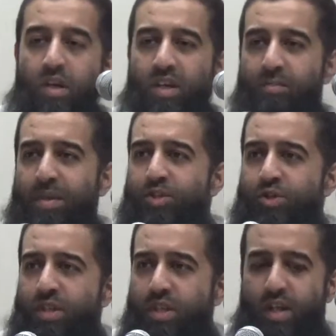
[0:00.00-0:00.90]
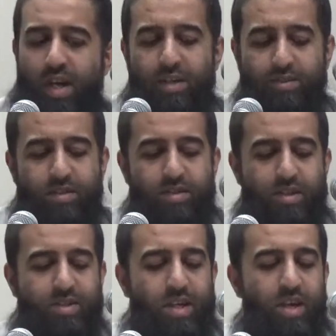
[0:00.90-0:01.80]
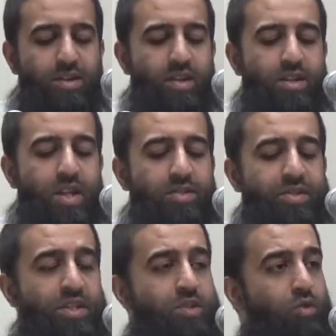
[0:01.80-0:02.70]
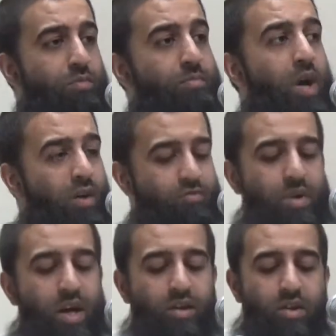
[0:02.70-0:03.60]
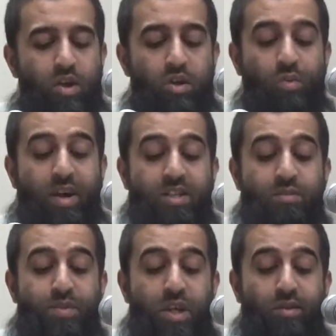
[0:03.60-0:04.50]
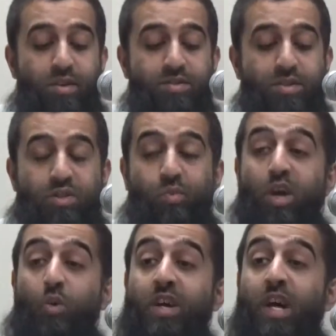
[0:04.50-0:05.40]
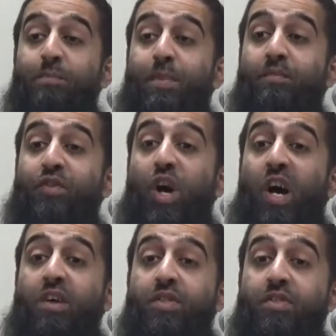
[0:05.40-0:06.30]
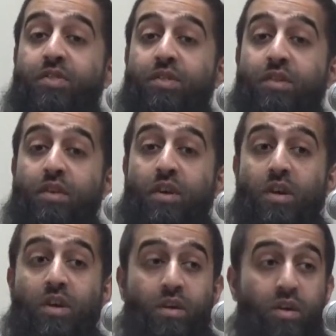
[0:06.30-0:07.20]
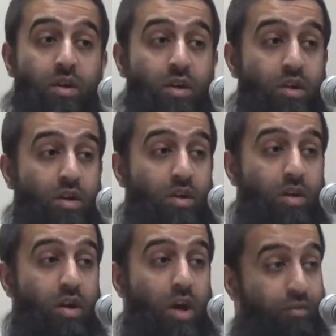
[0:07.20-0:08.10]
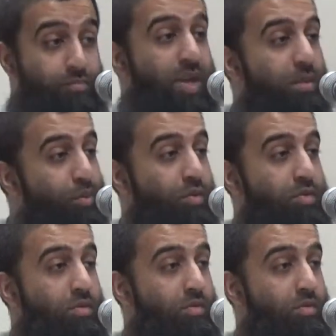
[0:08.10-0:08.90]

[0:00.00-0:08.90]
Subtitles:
he mentioned in another hadith, he said that this ummah of mine will experience the swallowing up of the earth, of people,